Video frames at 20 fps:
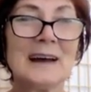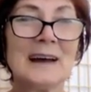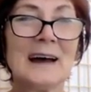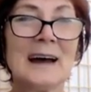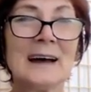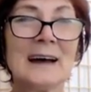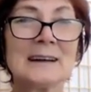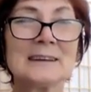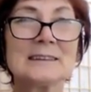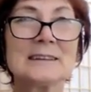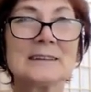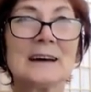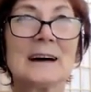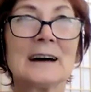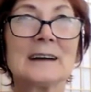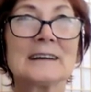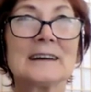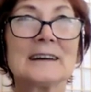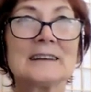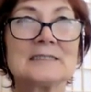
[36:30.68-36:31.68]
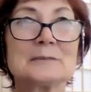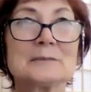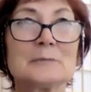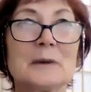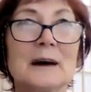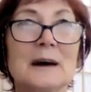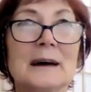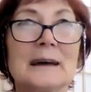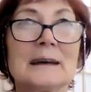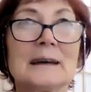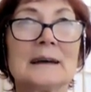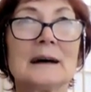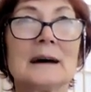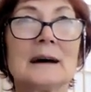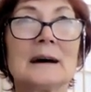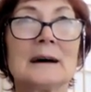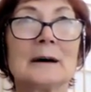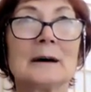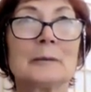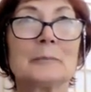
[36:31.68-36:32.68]
And I guess my
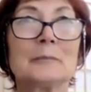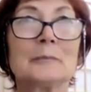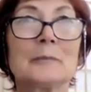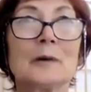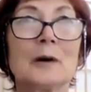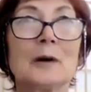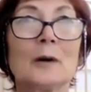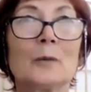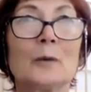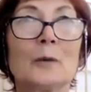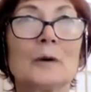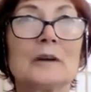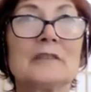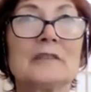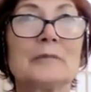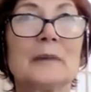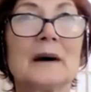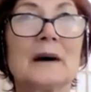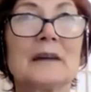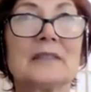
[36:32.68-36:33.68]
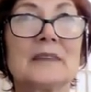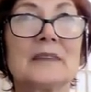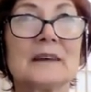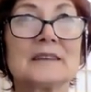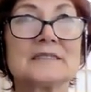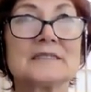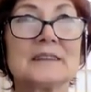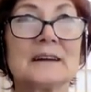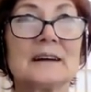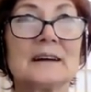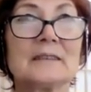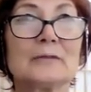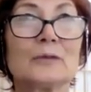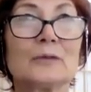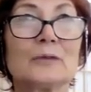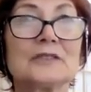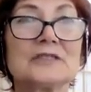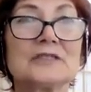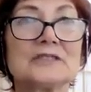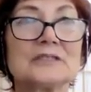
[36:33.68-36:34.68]
one of my things that I've
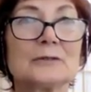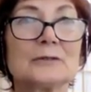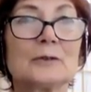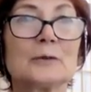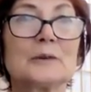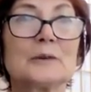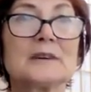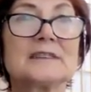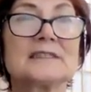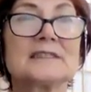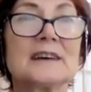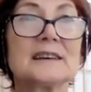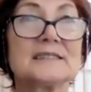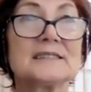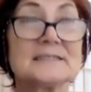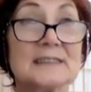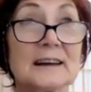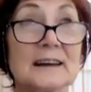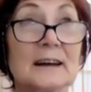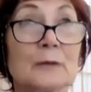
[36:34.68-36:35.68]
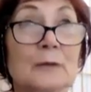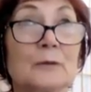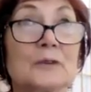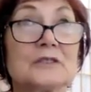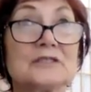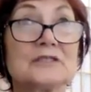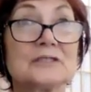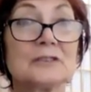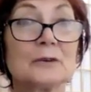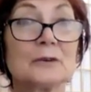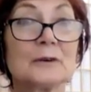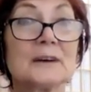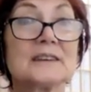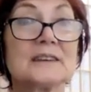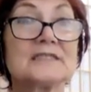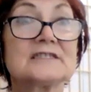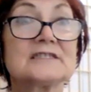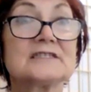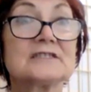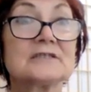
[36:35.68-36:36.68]
wanted to I said I want to do
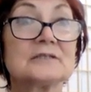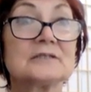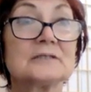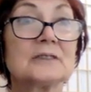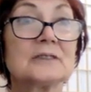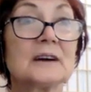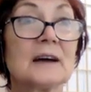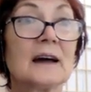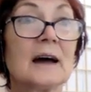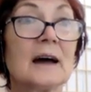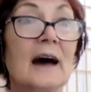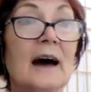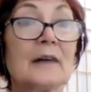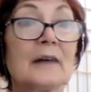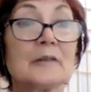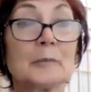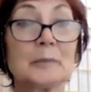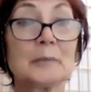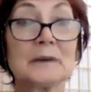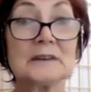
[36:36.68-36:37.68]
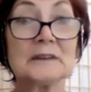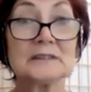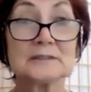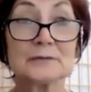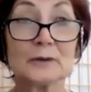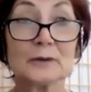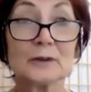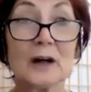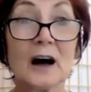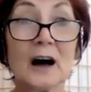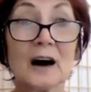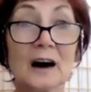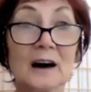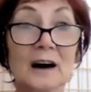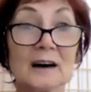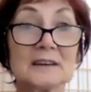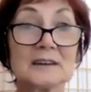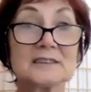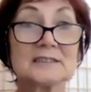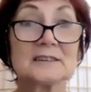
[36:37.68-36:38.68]
is to have a peaceful
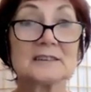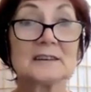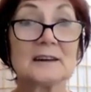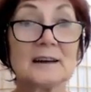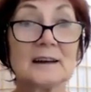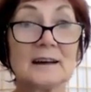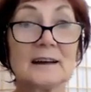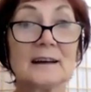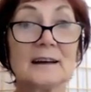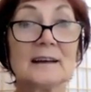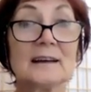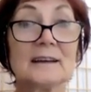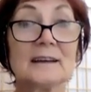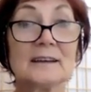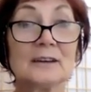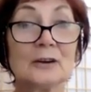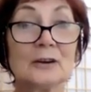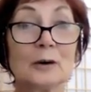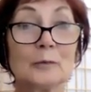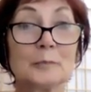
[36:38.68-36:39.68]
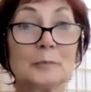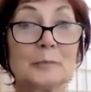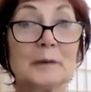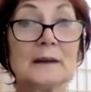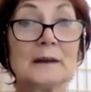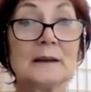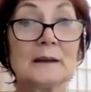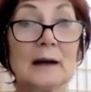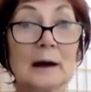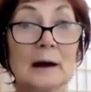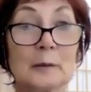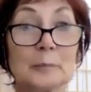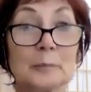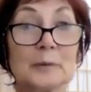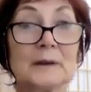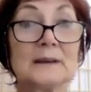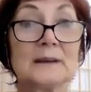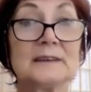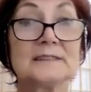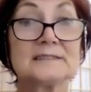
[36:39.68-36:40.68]
heart, you know, be at
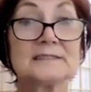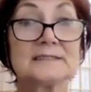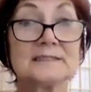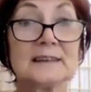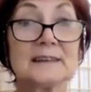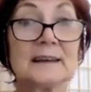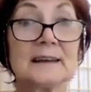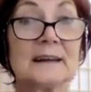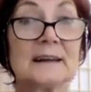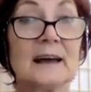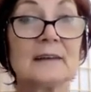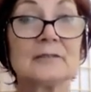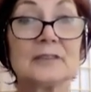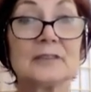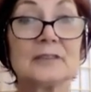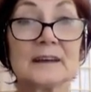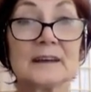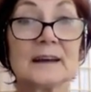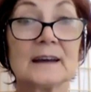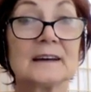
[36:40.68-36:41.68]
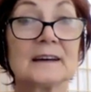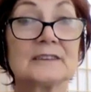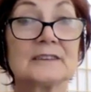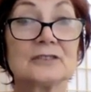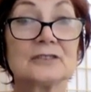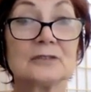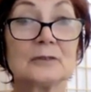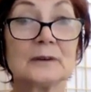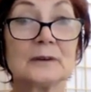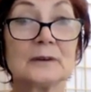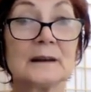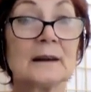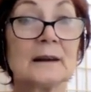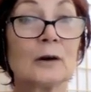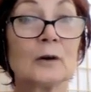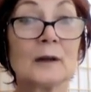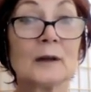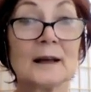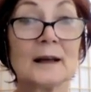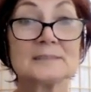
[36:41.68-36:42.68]
peace in everything I do, in
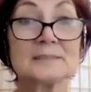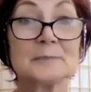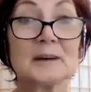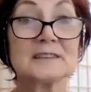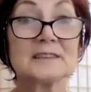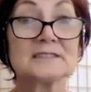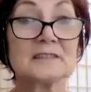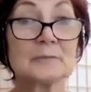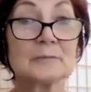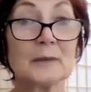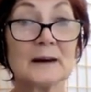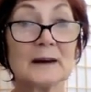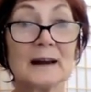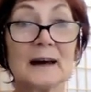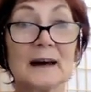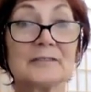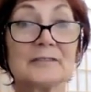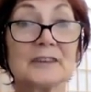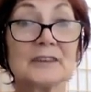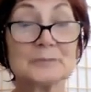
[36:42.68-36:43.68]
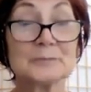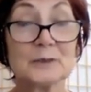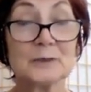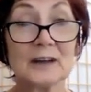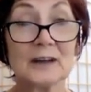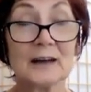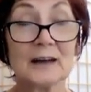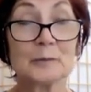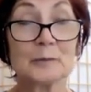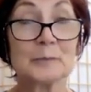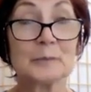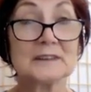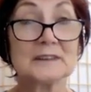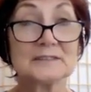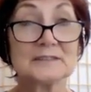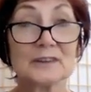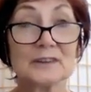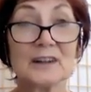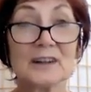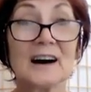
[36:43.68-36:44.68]
all aspects of my life. That's when you have a
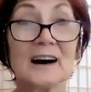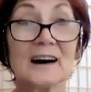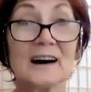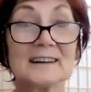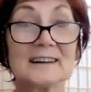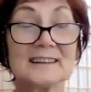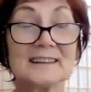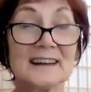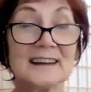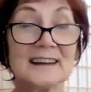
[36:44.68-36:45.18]
peaceful heart.